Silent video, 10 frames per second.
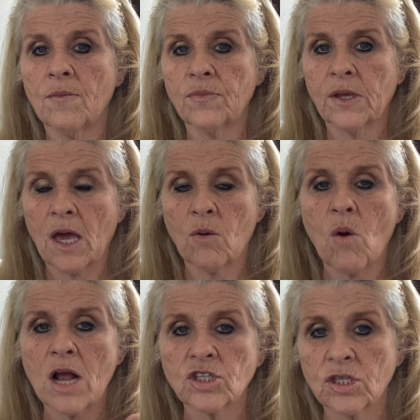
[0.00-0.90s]
They got to
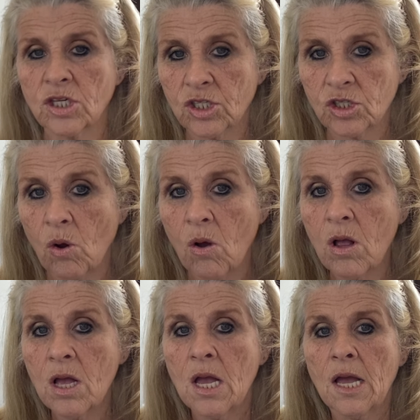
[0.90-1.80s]
watch this
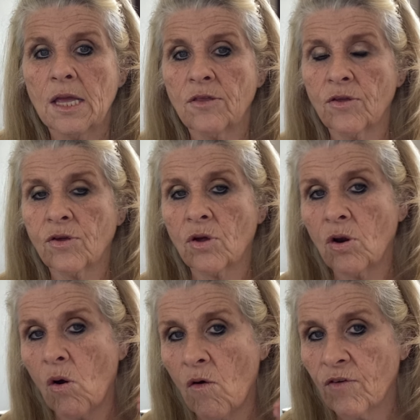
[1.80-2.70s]
soul. Either they're going
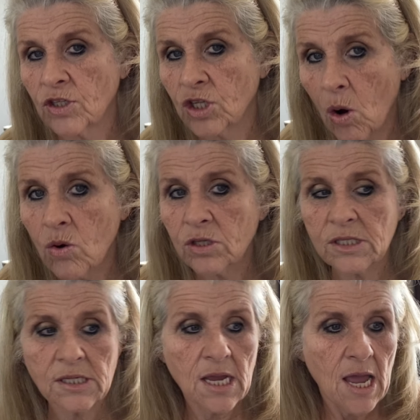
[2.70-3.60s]
to
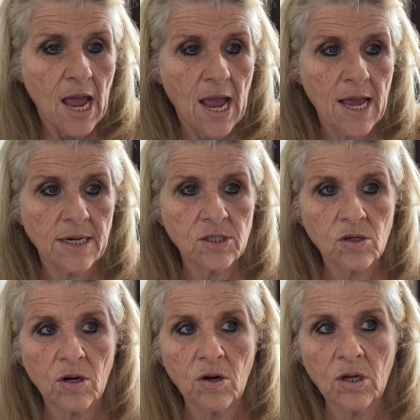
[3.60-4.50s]
overdose and it's
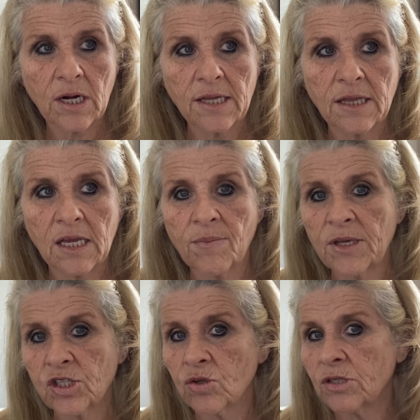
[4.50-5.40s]
going to look like they
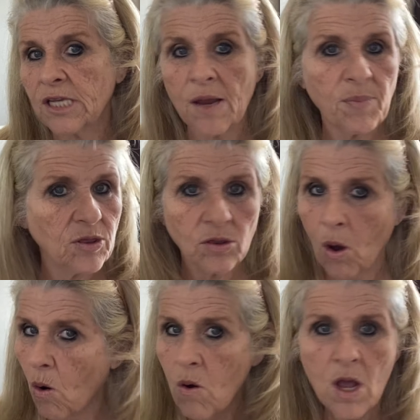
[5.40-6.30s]
committed suicide, but
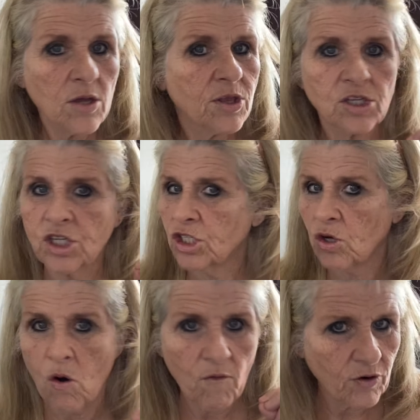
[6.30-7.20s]
no, they just
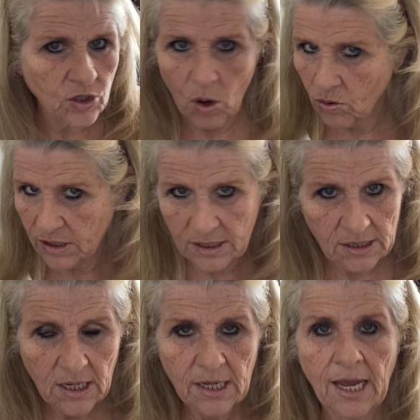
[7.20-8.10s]
overdosed.
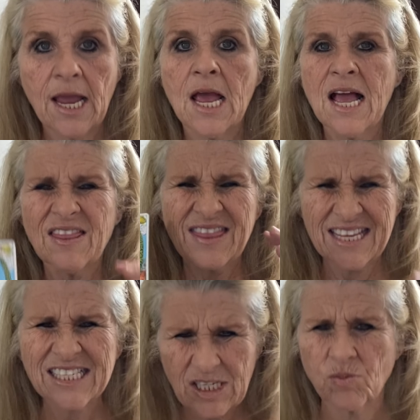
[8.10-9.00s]
Okay,
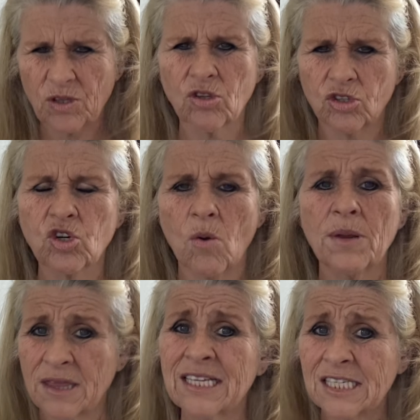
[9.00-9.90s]
this is what they're showing
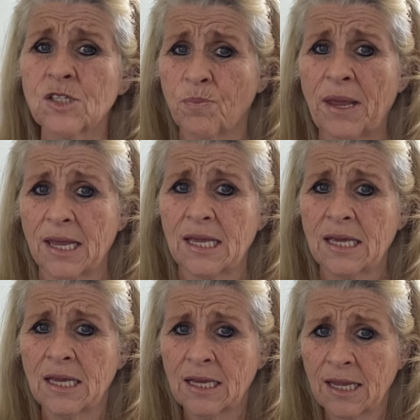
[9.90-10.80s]
me. This is big.
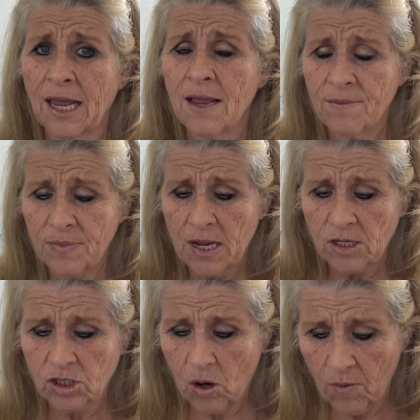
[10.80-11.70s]
Okay,
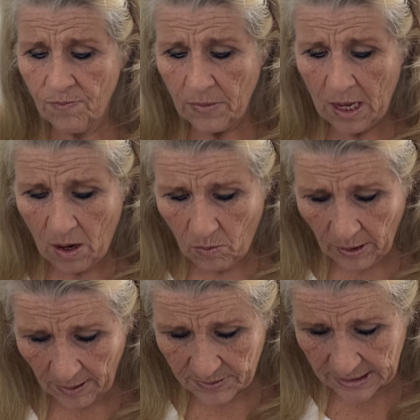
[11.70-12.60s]
so what
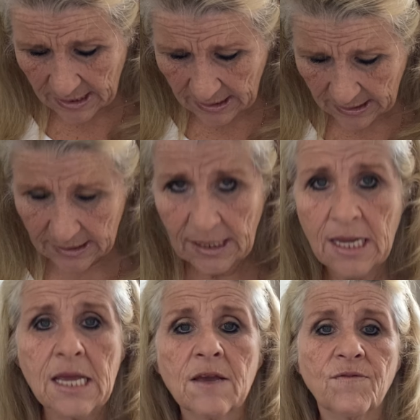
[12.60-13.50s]
I'm seeing is
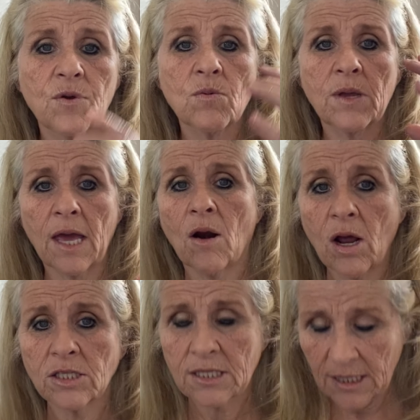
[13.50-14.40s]
if you get
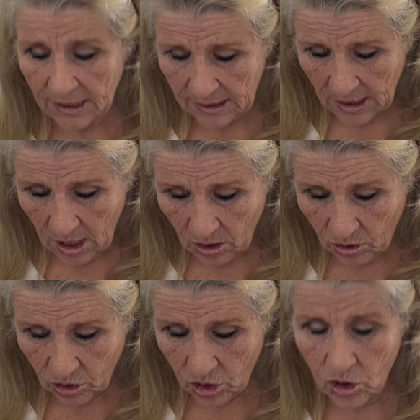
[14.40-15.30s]
onto this,
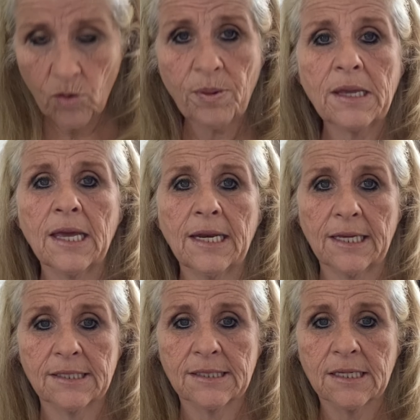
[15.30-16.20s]
there's new
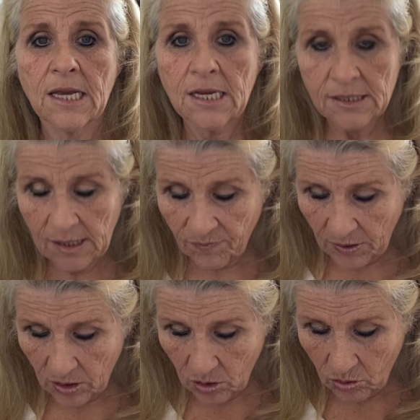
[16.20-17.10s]
beginnings.
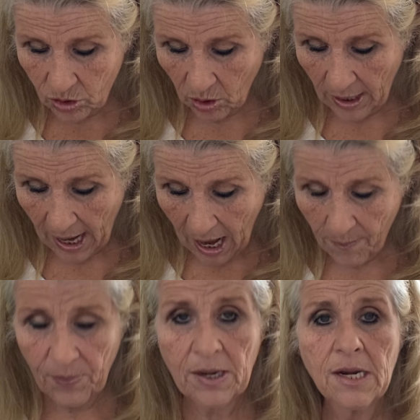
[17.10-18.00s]
Something new is going to
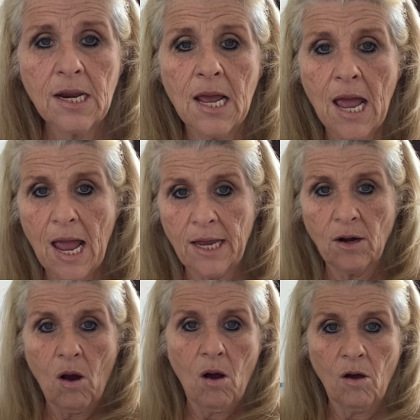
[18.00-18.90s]
happen and
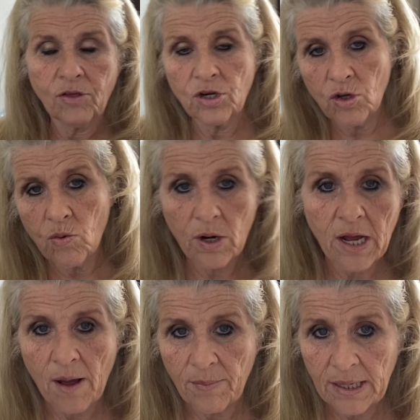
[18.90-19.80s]
all the new will
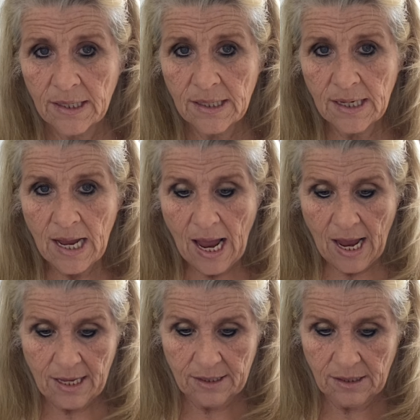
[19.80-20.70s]
come in,
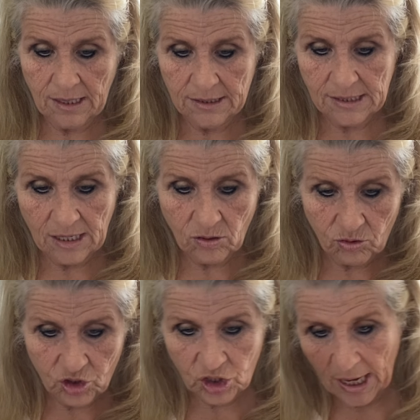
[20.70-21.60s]
and it's like they're
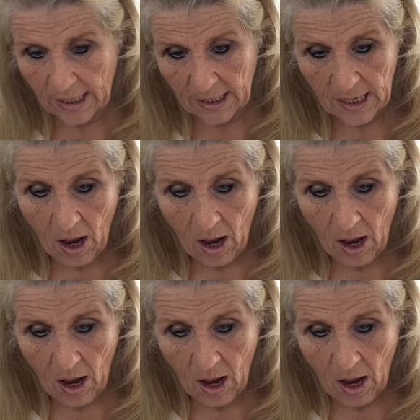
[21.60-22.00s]
shedding.